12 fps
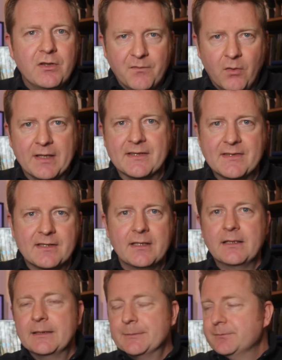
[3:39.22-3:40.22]
your voice,
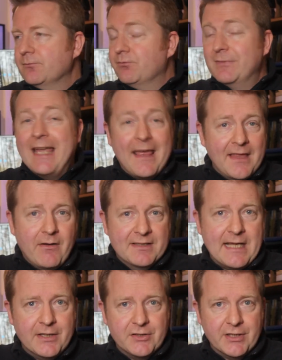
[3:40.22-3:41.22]
get their
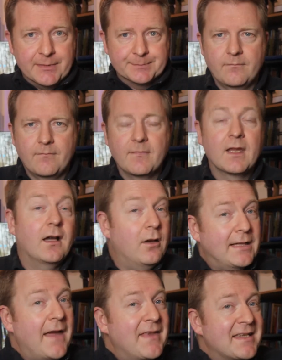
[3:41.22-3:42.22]
attention.
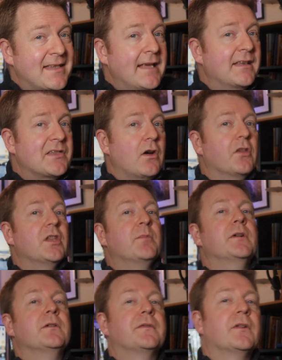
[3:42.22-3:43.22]
Okay, let's take this on the
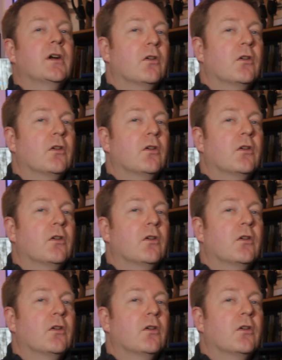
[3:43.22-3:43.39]
move.